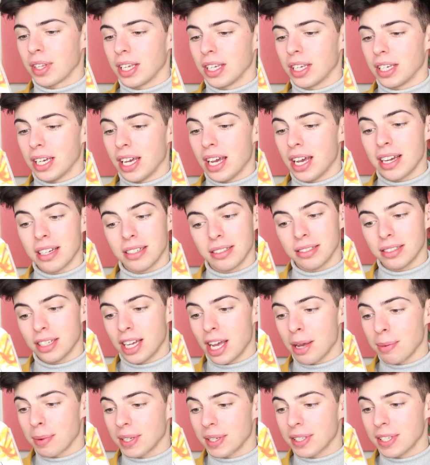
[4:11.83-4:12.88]
Yeah,
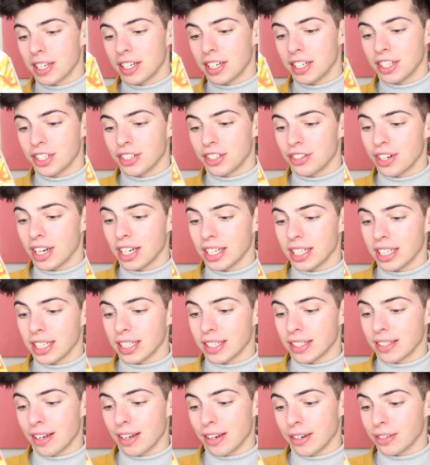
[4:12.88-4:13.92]
I'm excited to try
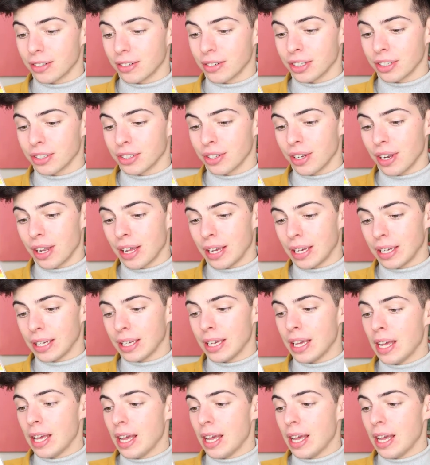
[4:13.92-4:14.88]
these, not going to lie.